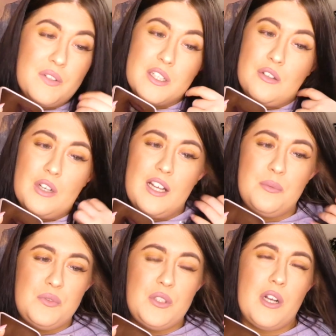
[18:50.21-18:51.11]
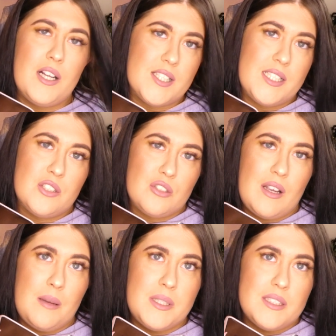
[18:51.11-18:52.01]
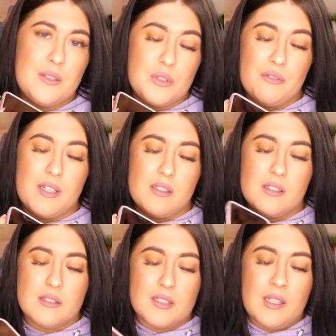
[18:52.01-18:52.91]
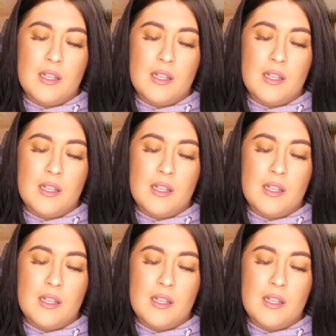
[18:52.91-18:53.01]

If I go live with you guys on Instagram, it sounds horrendous.